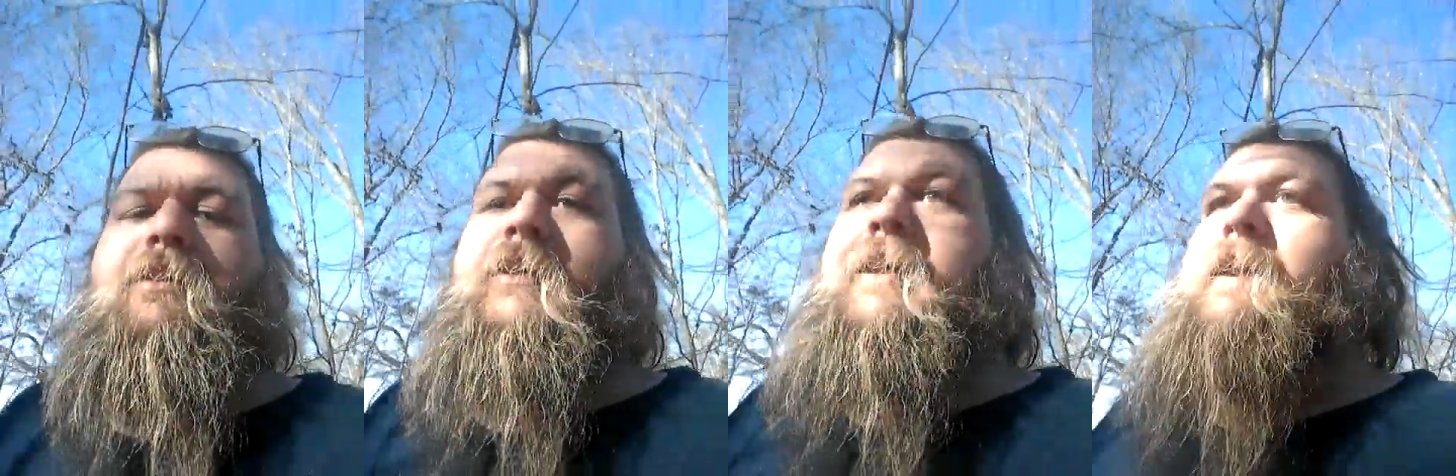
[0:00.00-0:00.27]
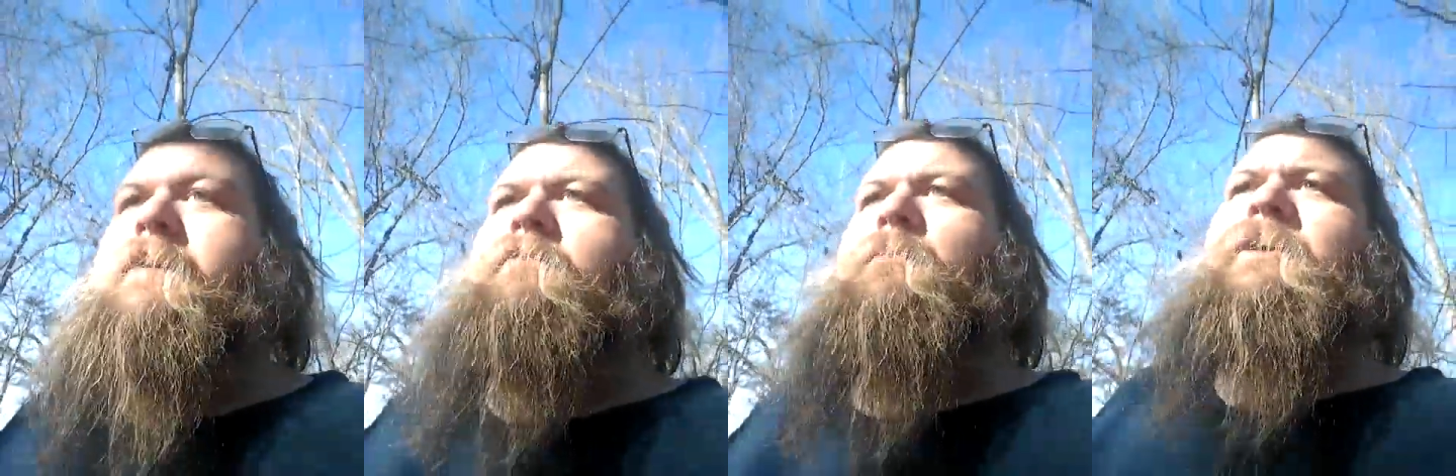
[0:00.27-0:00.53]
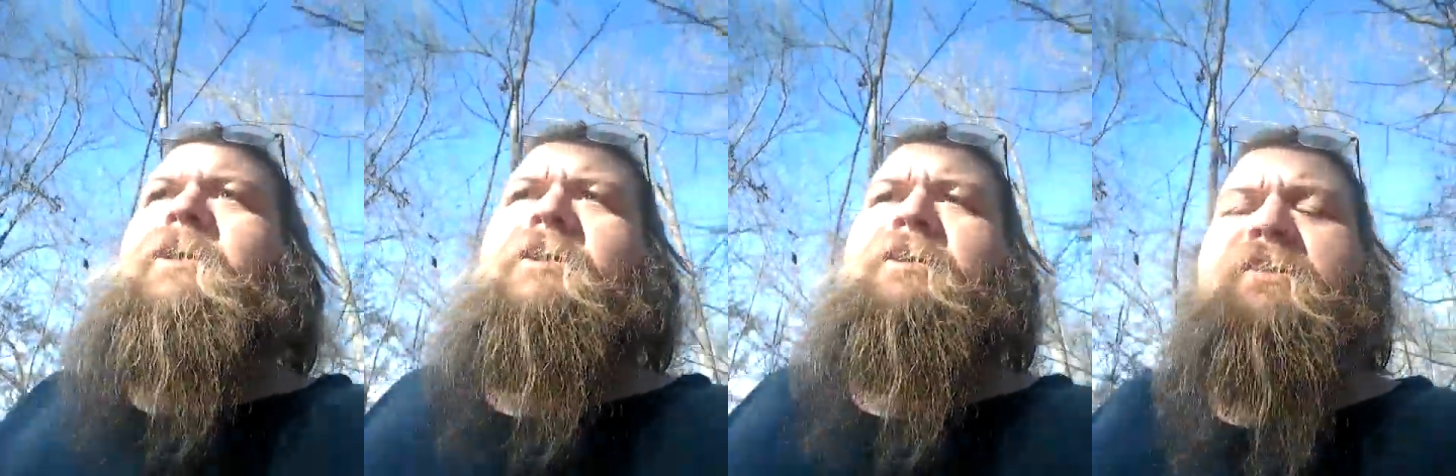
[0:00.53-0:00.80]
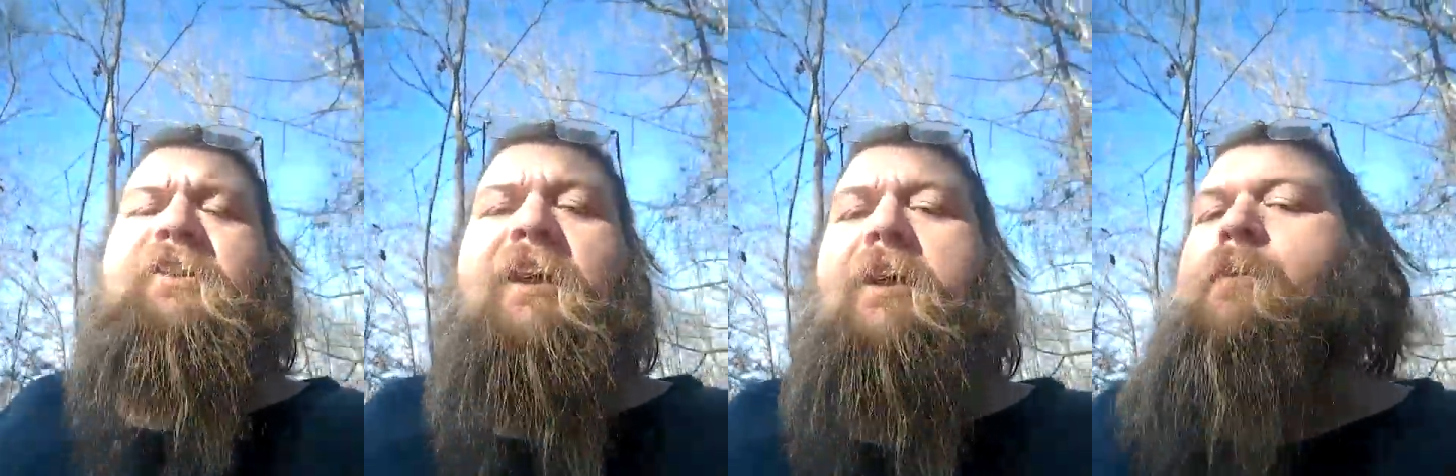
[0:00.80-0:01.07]
The Native
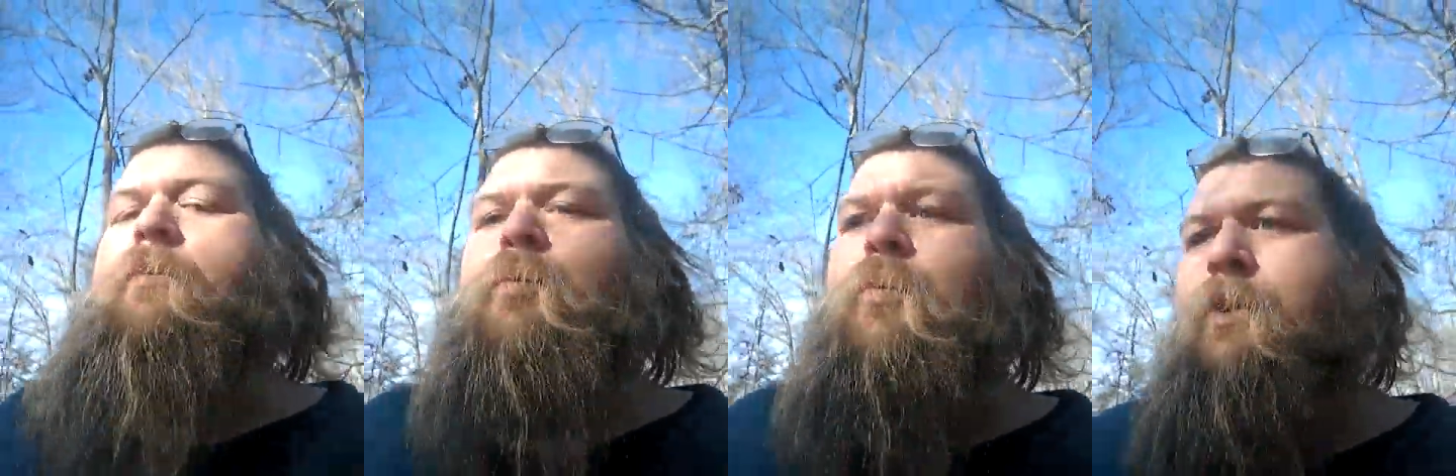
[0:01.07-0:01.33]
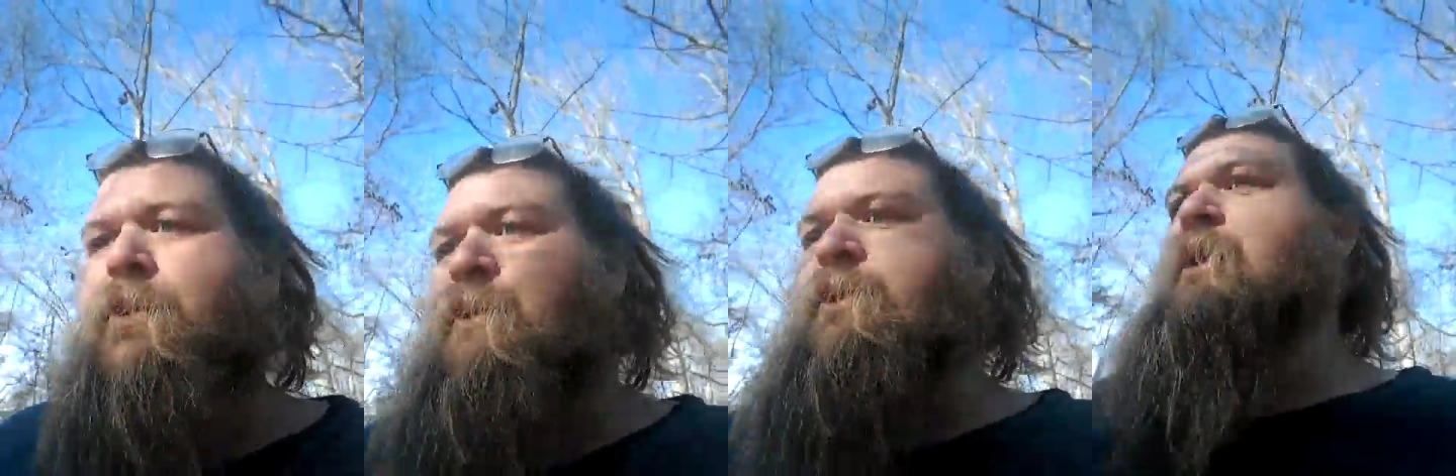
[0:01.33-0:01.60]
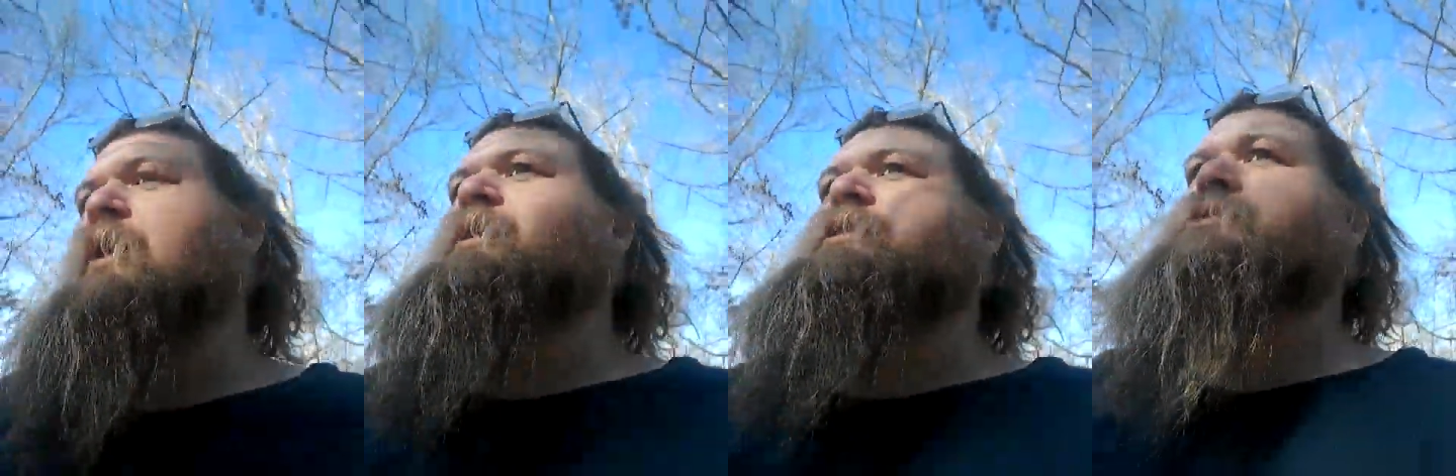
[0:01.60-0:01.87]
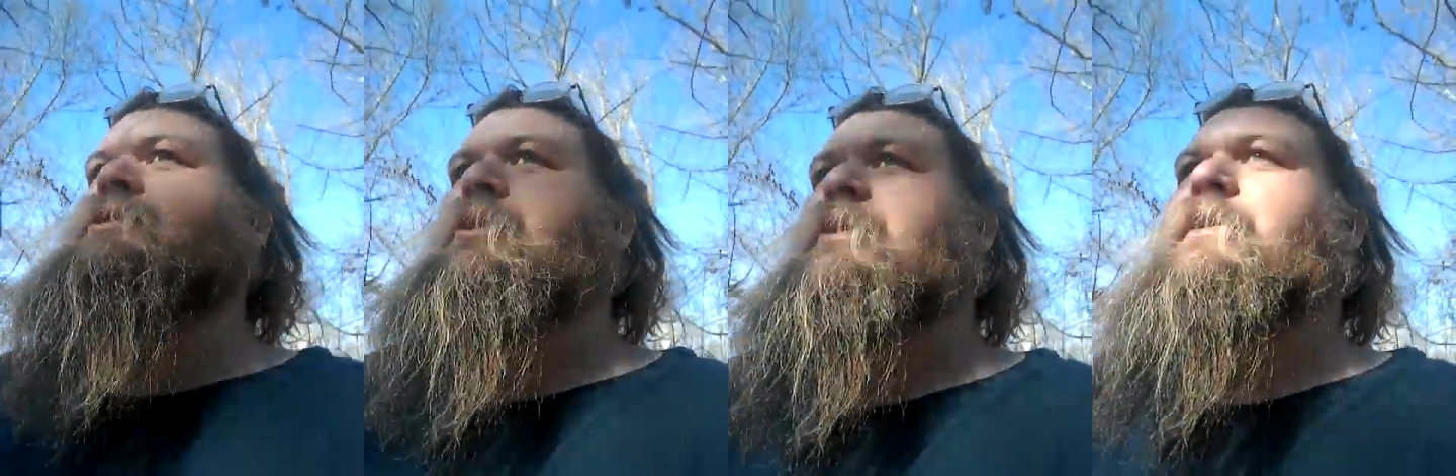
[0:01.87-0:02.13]
Americans had working
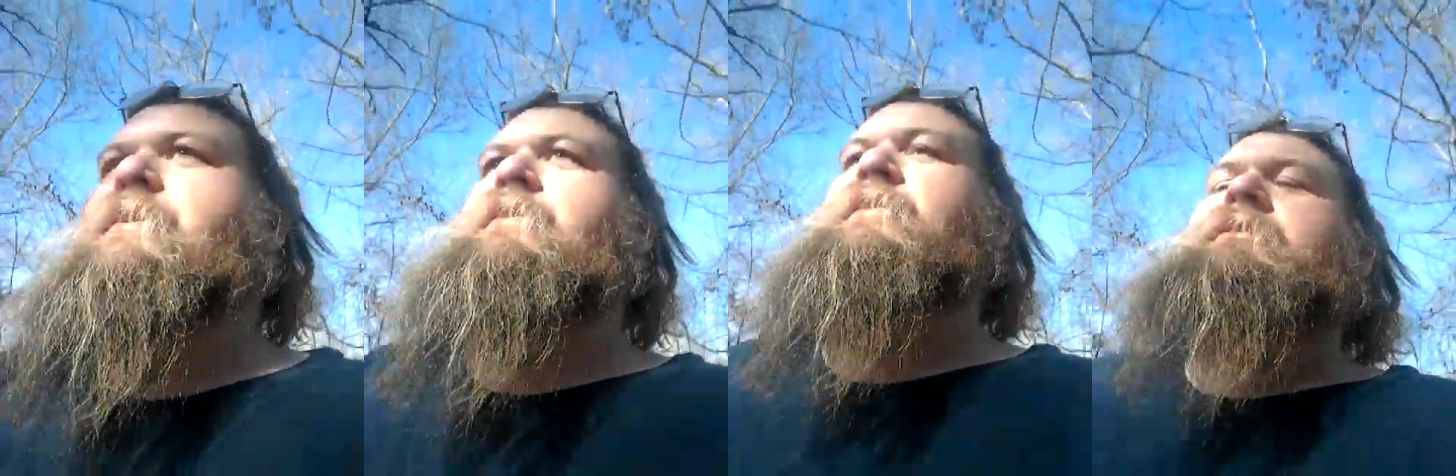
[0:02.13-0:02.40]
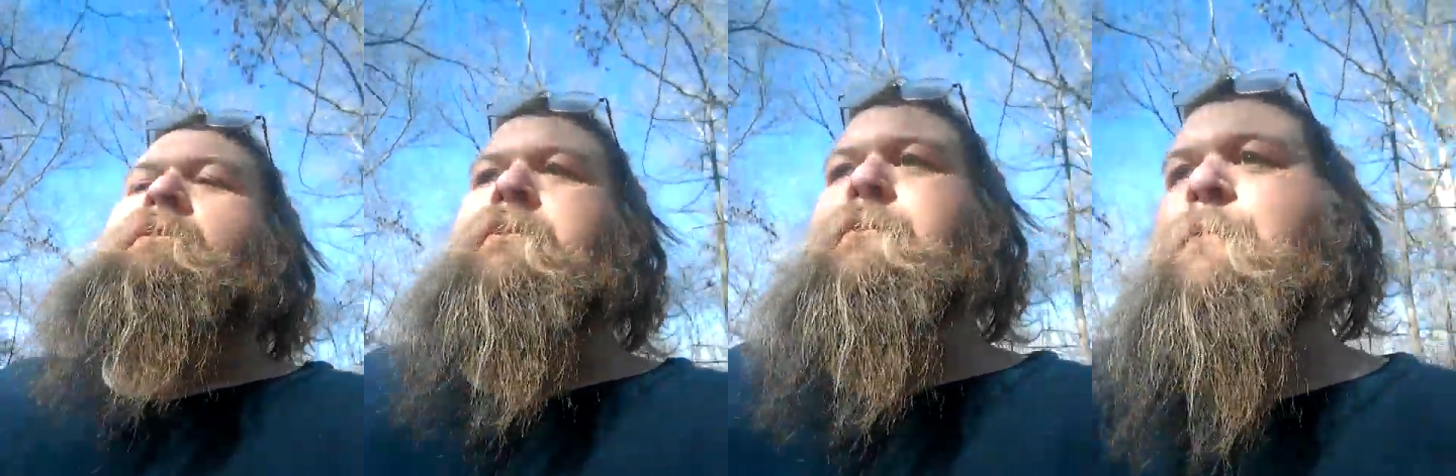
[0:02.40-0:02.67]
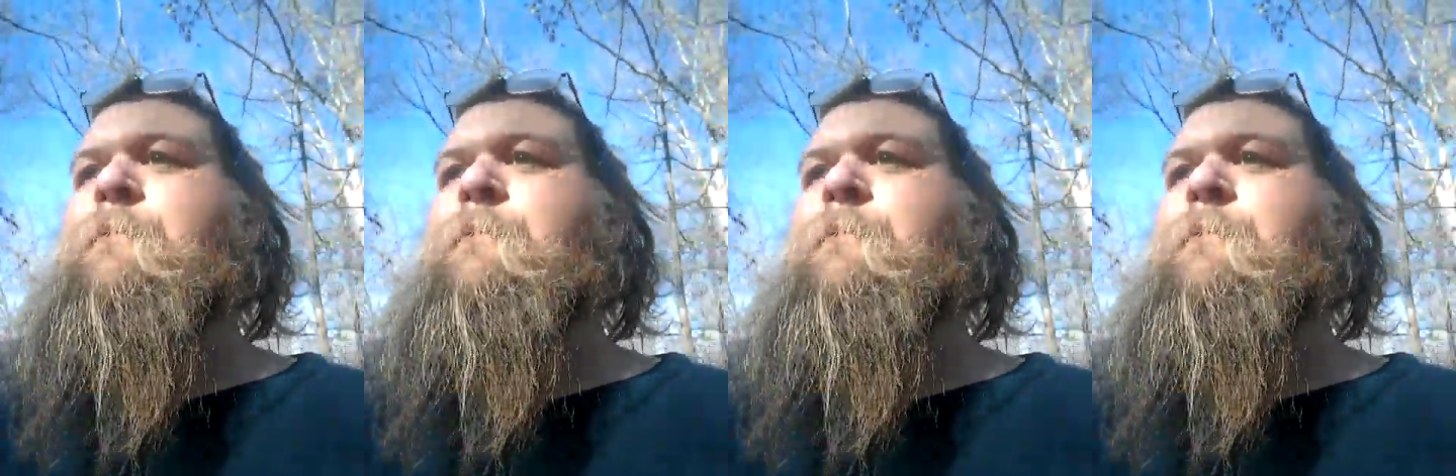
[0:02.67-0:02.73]
knowledge of this,